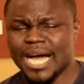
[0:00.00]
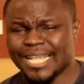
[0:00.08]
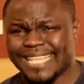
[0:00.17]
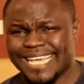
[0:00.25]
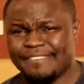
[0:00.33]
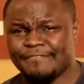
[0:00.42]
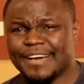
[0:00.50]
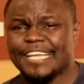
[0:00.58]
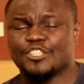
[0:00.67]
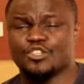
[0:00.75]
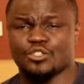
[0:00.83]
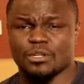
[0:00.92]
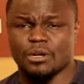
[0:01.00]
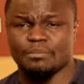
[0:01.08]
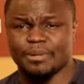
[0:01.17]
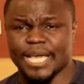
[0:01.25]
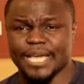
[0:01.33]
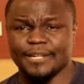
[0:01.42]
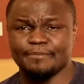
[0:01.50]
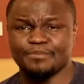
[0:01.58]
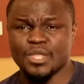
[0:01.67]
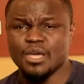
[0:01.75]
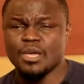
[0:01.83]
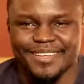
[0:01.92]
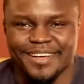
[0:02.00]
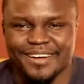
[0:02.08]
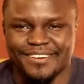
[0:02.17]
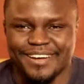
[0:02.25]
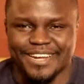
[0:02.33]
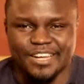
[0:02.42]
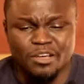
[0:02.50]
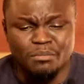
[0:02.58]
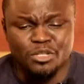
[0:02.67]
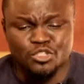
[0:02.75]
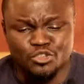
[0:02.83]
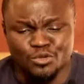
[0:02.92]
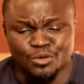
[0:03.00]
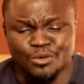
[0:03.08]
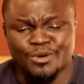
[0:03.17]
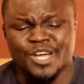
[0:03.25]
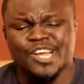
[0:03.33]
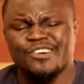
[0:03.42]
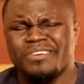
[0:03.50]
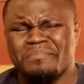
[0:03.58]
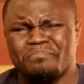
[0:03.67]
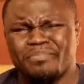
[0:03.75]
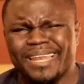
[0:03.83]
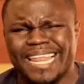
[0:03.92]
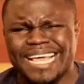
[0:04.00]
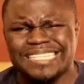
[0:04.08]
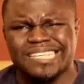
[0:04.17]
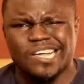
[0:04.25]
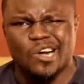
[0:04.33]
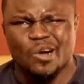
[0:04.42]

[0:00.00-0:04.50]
that invites you to complain. All right, number two, replace